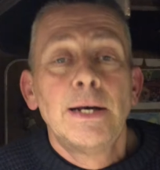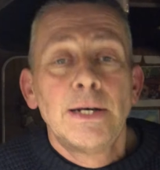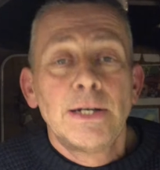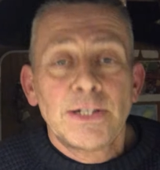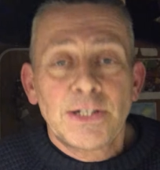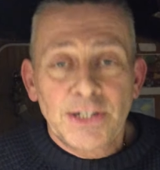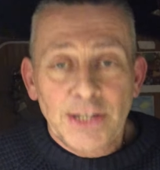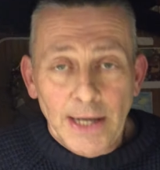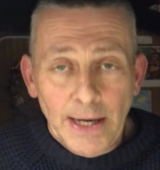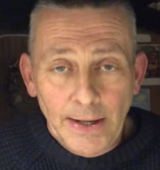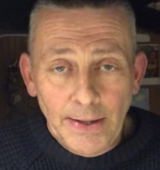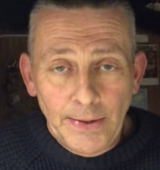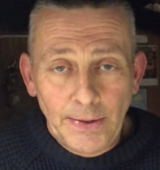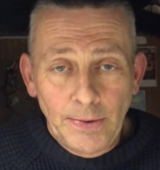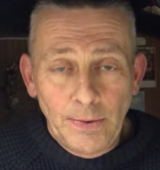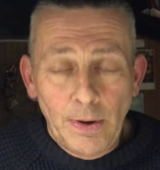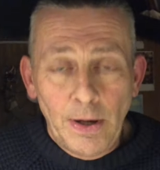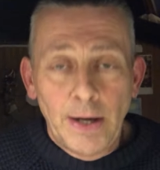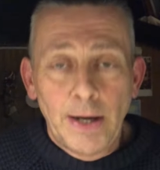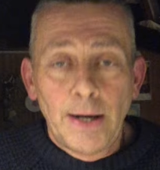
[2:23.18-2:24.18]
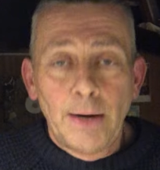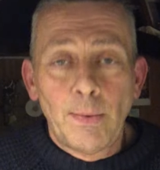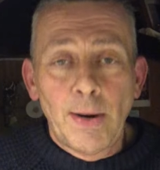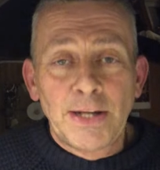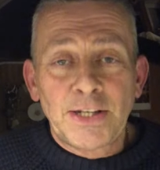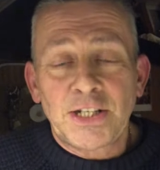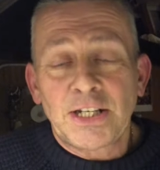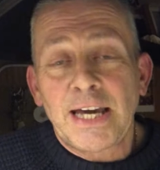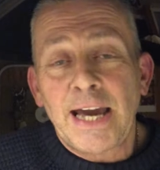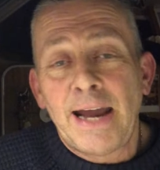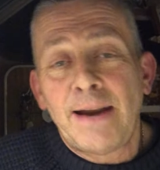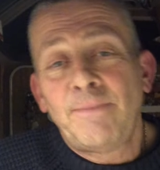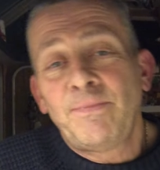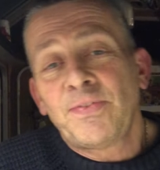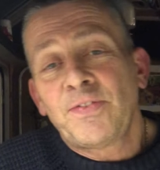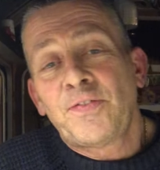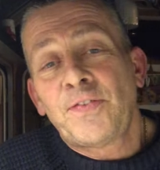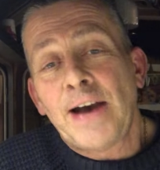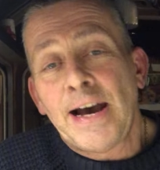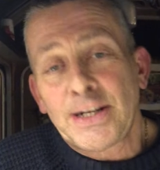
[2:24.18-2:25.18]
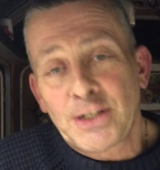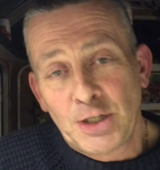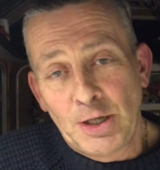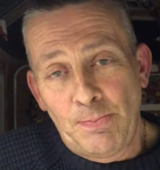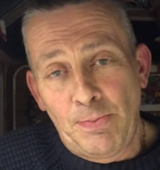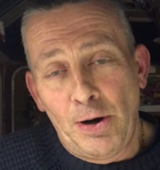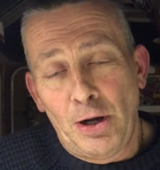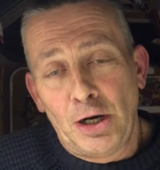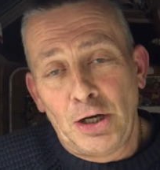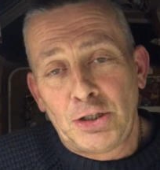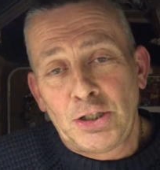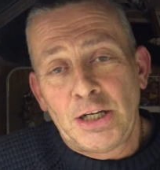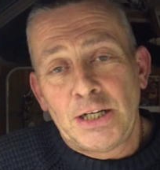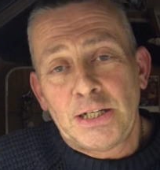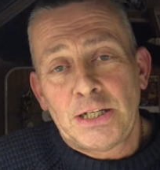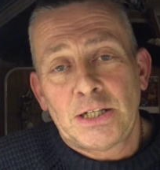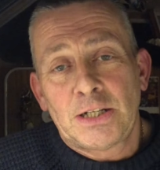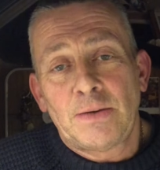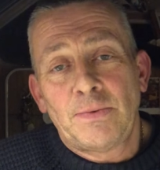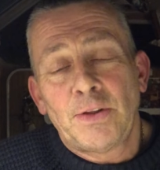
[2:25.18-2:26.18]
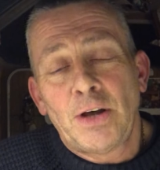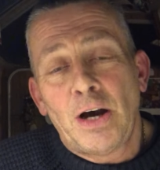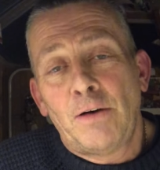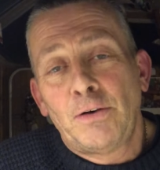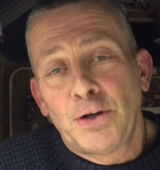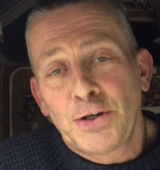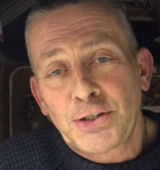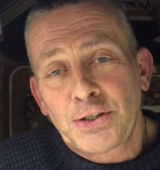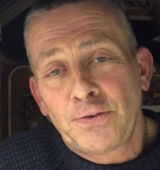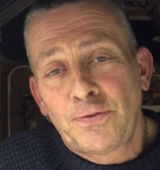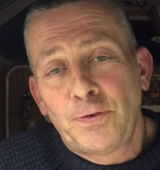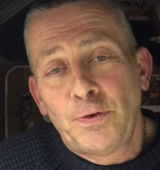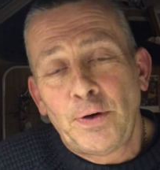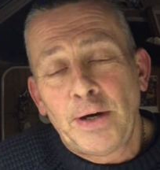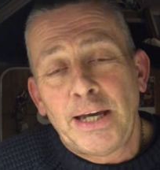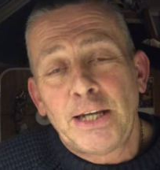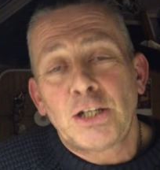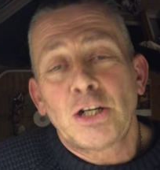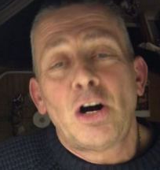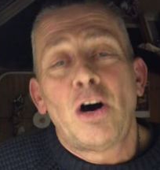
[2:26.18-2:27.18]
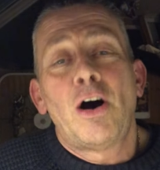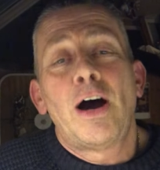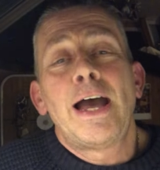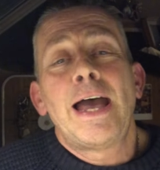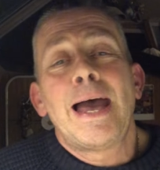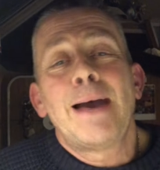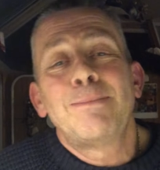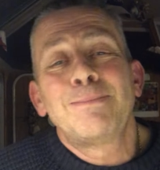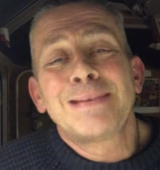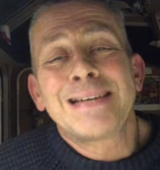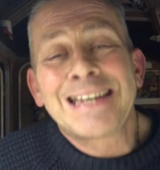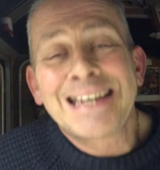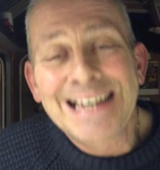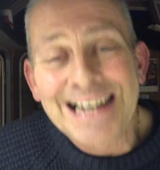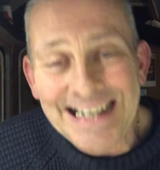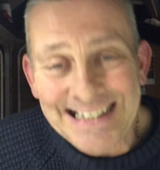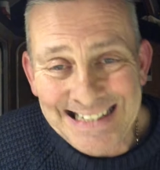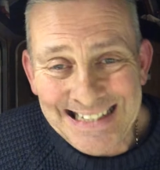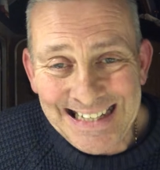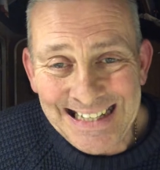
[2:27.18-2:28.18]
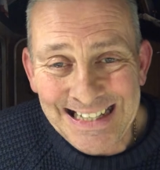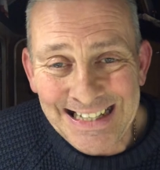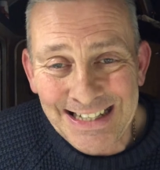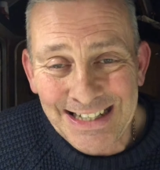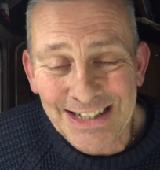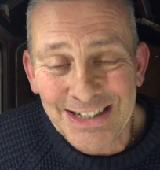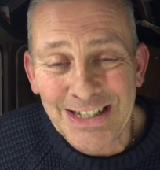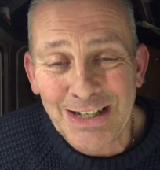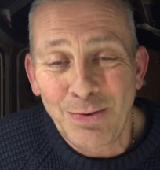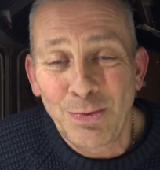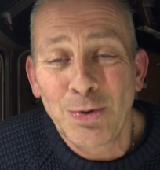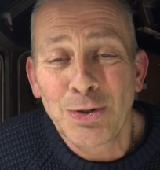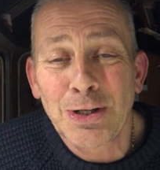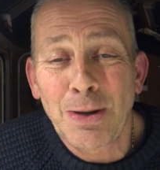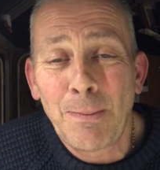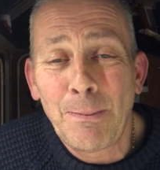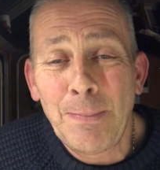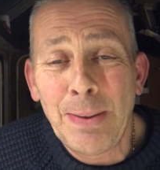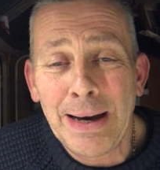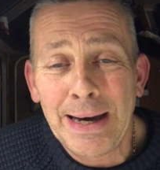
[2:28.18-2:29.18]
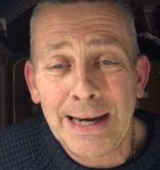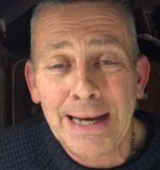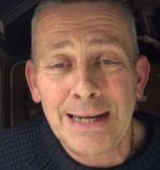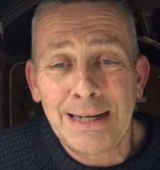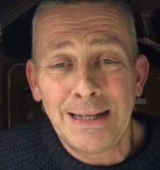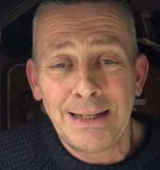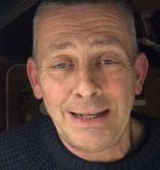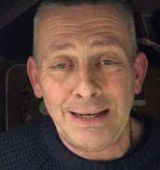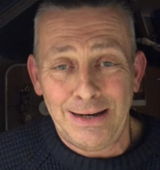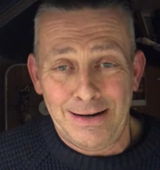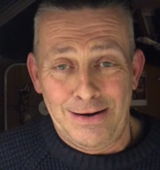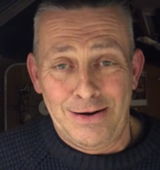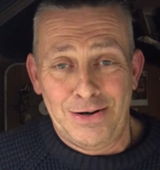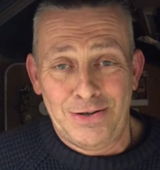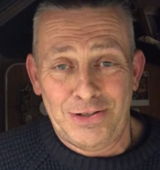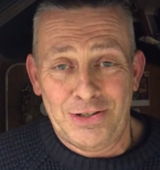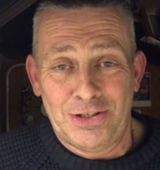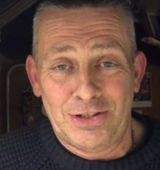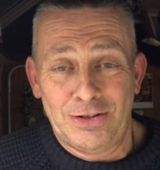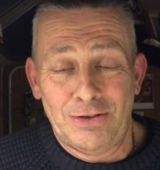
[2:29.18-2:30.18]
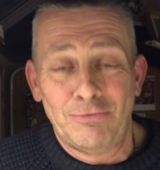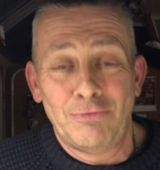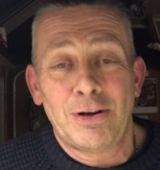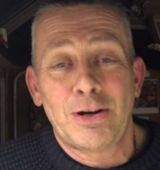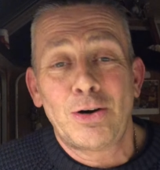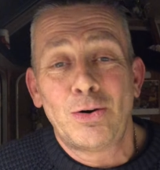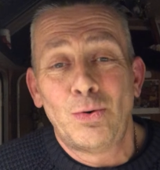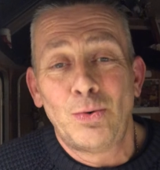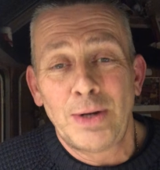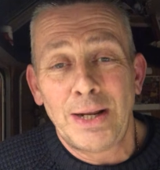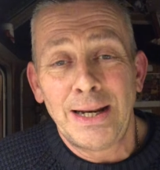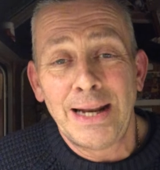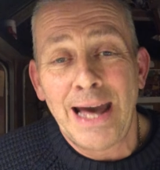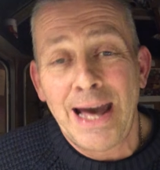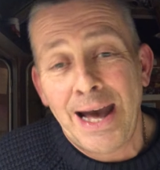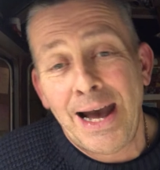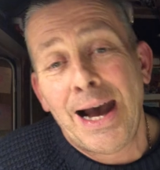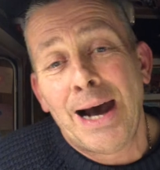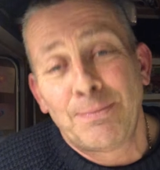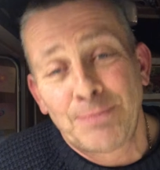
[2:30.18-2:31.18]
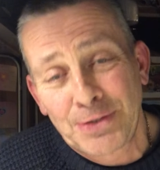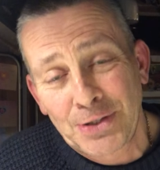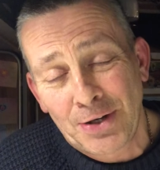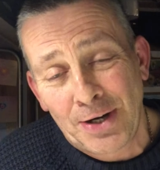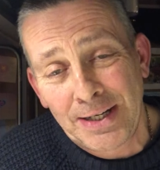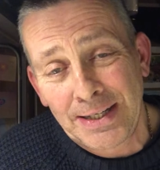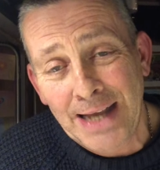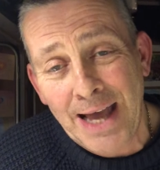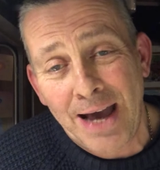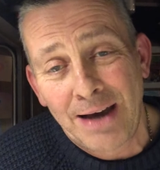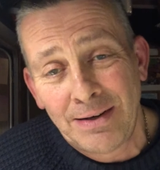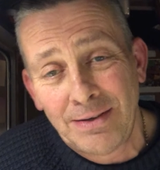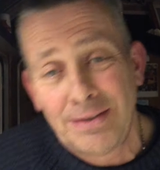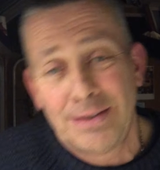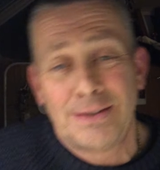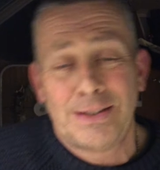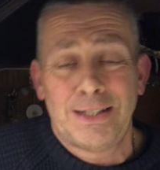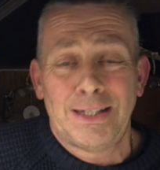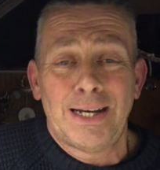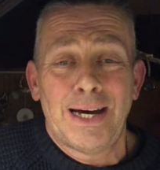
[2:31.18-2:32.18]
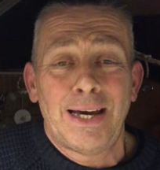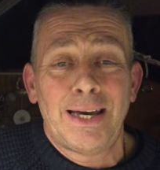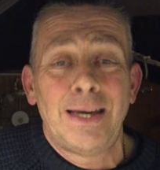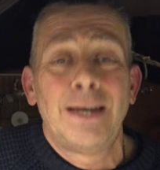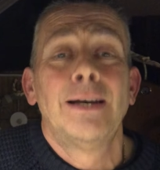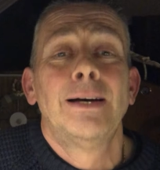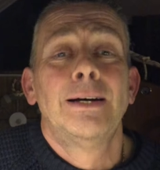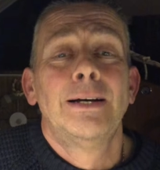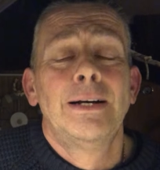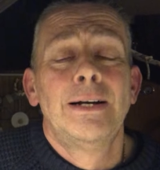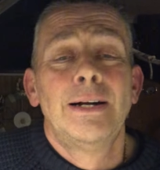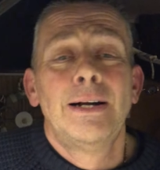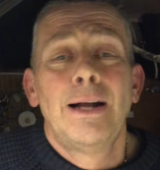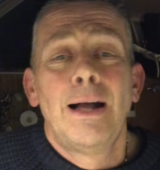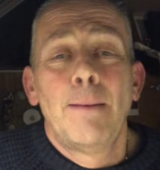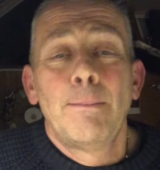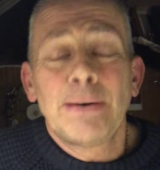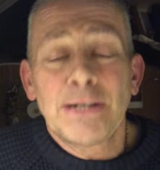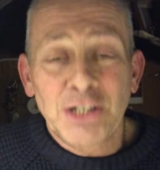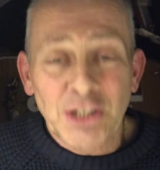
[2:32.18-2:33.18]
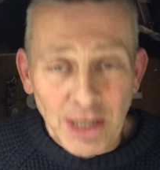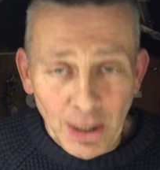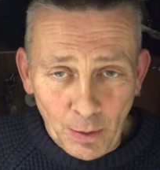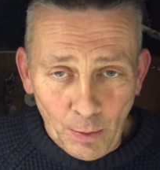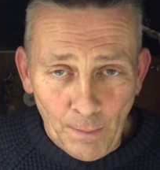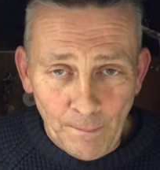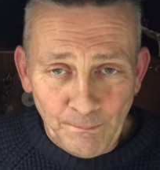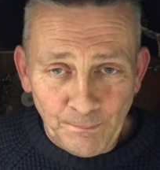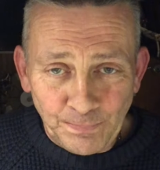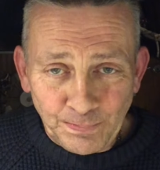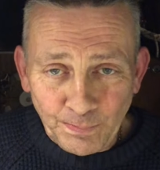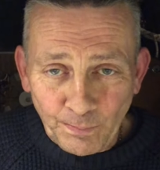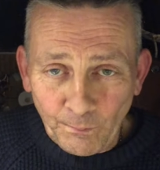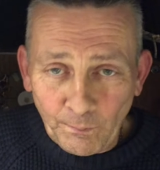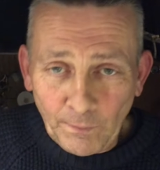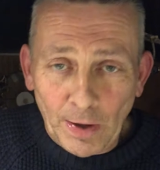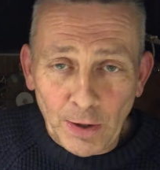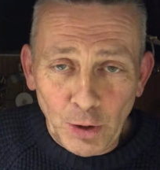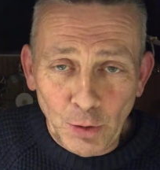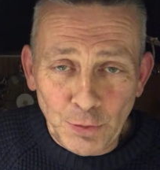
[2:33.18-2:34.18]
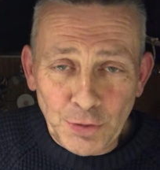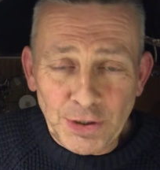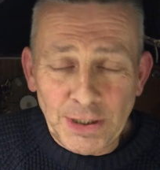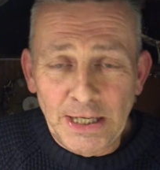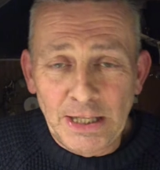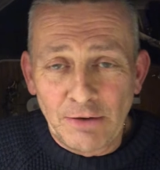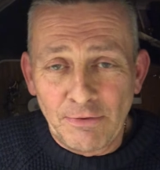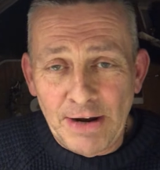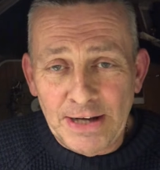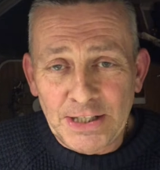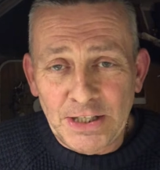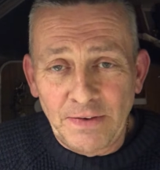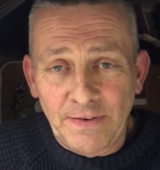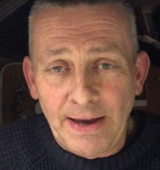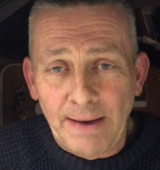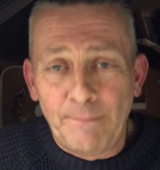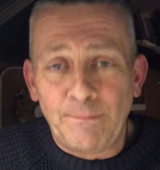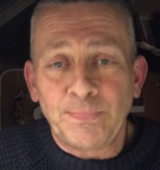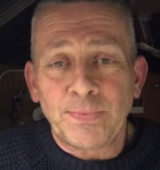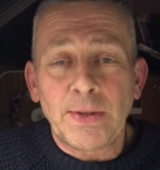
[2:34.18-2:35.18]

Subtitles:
So once again, 1,000 apologies that I lost the footage. I am gutted because it was a pain in the arse recording that upside down today, but still, you'll see the rest of it.